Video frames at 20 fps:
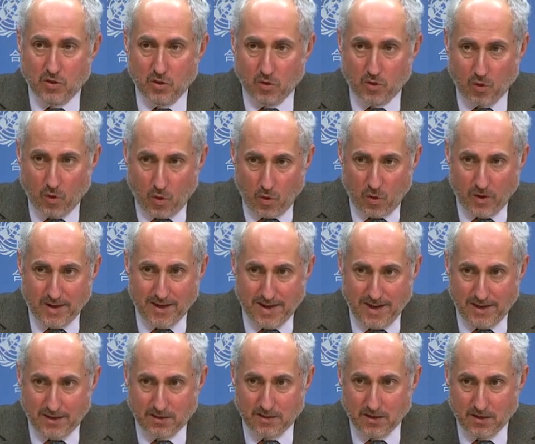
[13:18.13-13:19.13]
to
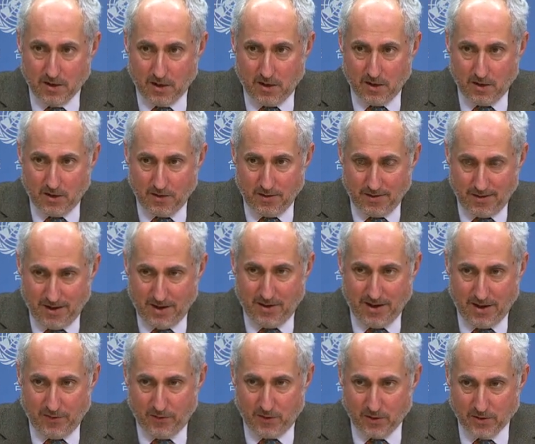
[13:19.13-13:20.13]
coordinate uh,
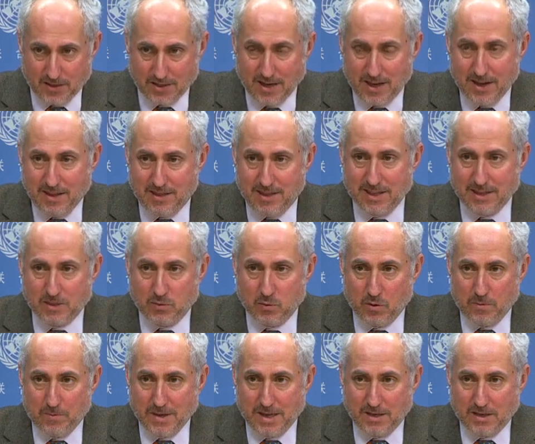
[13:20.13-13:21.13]
their efforts.
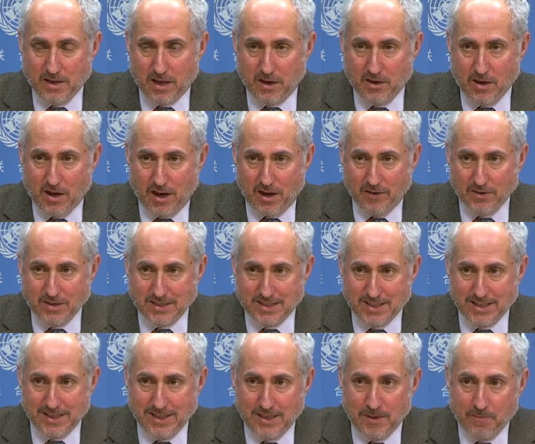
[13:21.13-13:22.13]
This would be done,
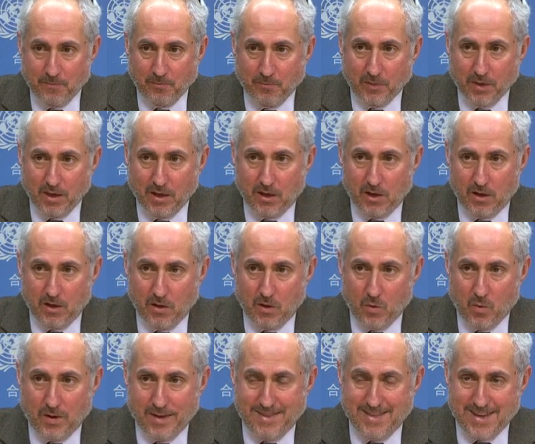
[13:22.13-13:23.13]
obviously,
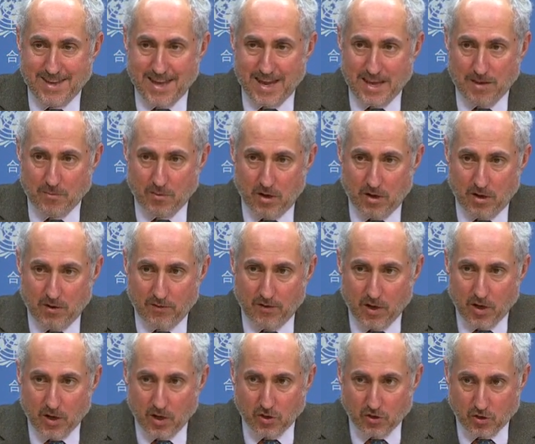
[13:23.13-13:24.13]
uh, with the aim of
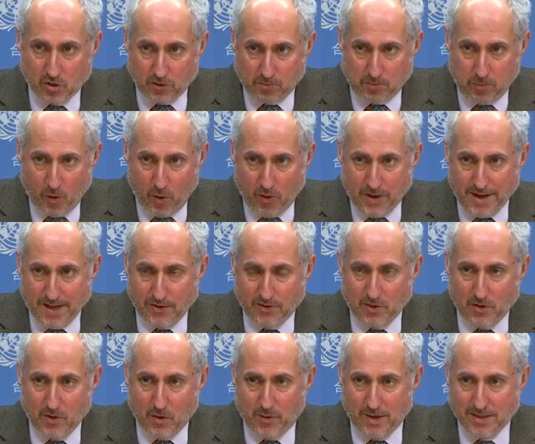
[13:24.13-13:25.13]
supporting
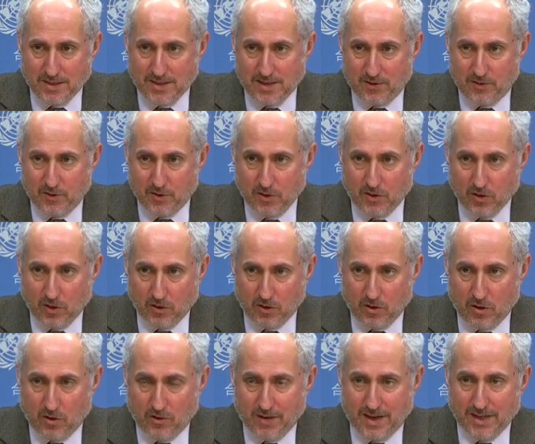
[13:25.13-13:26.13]
the UN's efforts on
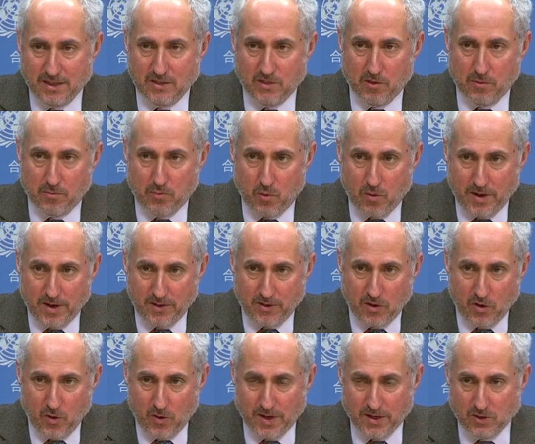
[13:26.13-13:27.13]
COVAX,
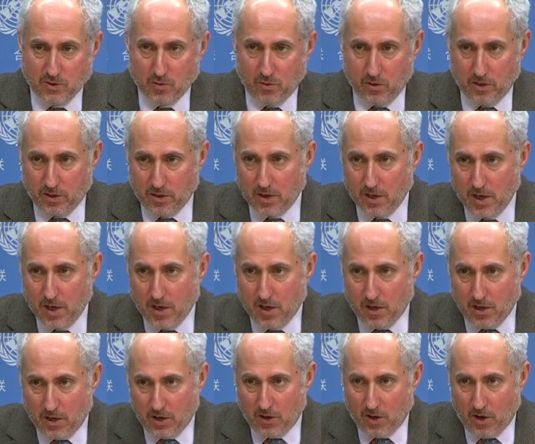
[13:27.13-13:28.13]
supporting the UN's work
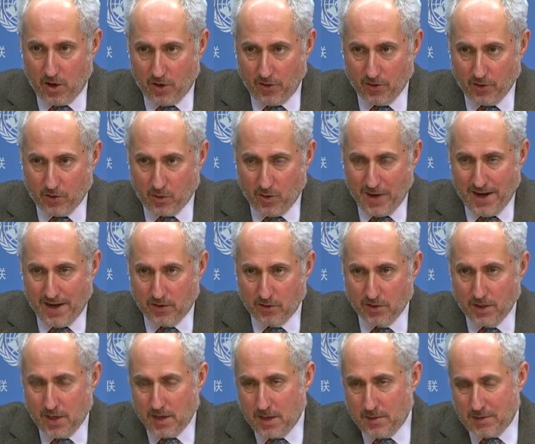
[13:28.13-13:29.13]
uh, on the
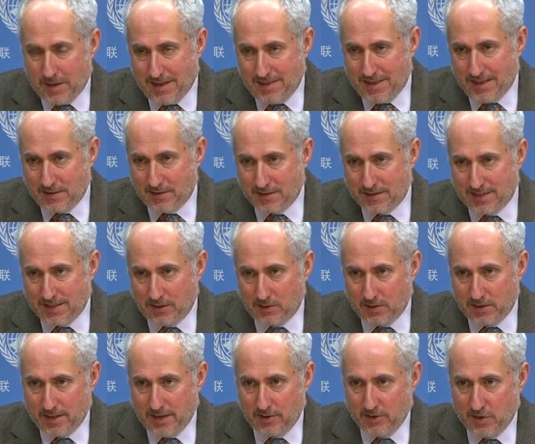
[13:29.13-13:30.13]
ground. But I think the
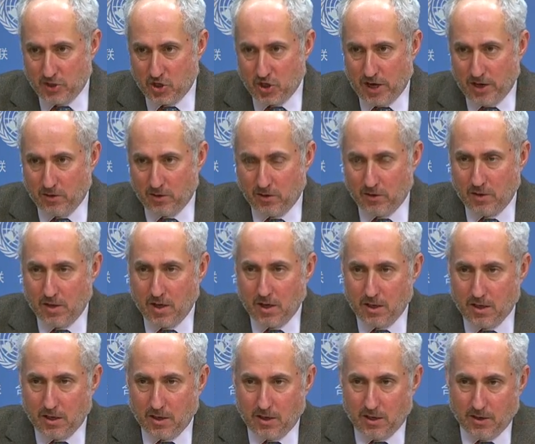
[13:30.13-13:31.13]
Secretary General
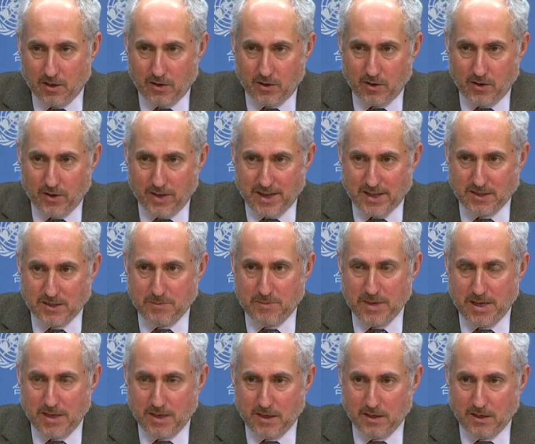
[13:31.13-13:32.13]
uh, is
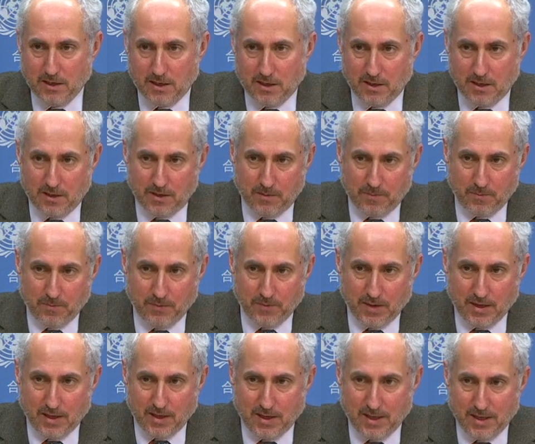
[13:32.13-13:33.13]
being
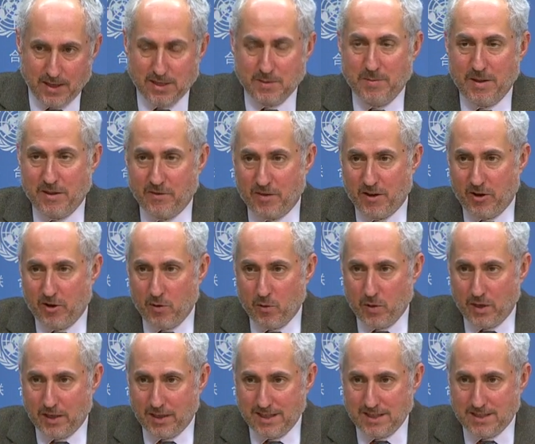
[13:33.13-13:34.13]
um, is being very
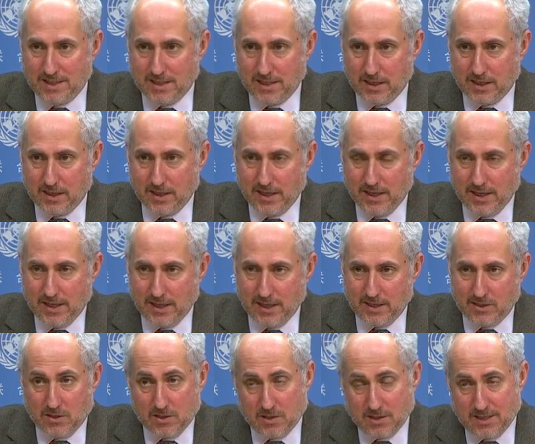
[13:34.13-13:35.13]
realistic
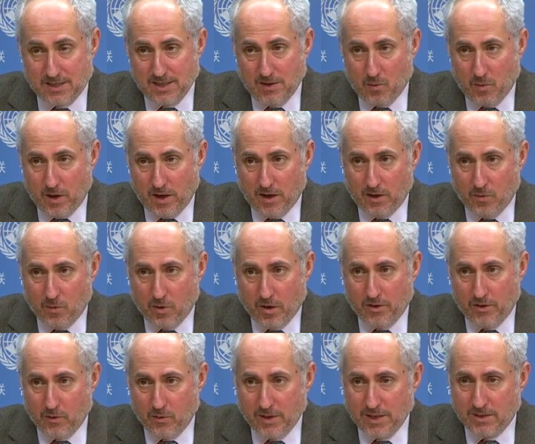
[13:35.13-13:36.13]
as to see where
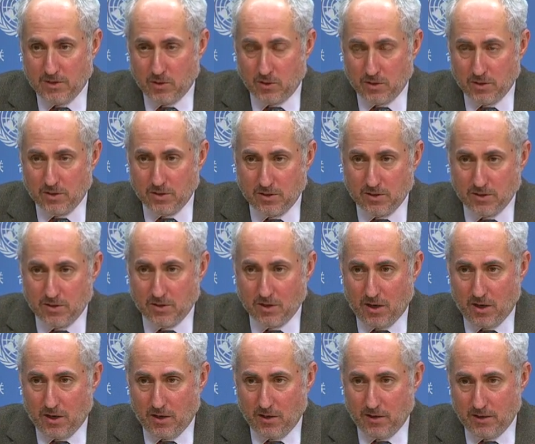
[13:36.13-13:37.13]
where the resources
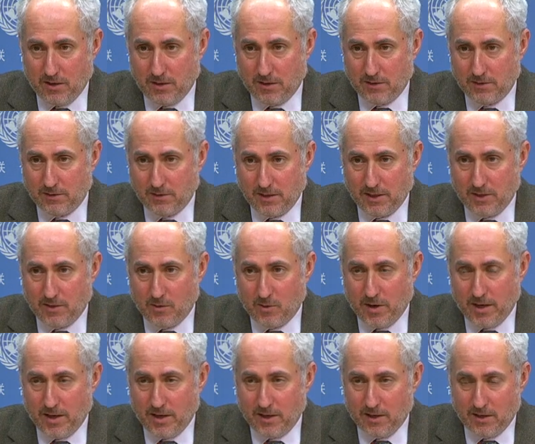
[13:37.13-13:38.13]
are, and in a
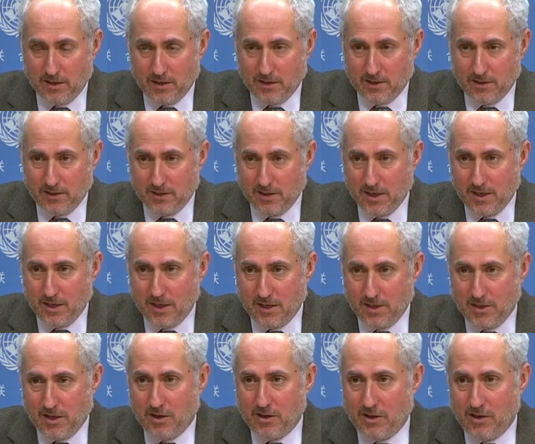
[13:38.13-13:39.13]
way, uh,
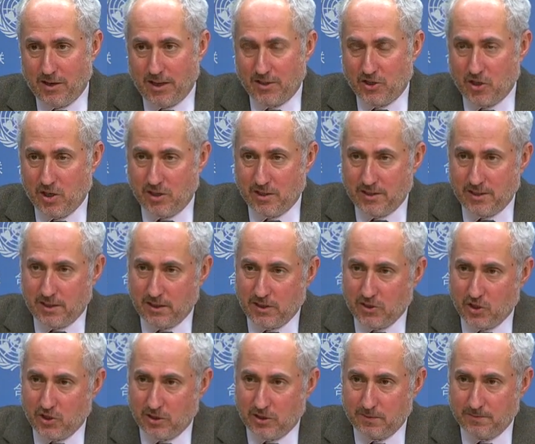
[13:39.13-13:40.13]
not unlike John
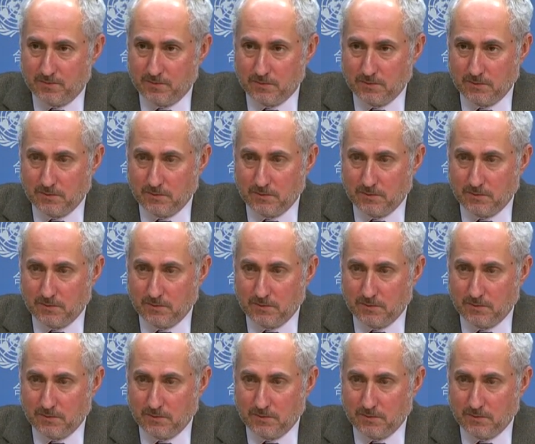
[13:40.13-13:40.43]
Dillinger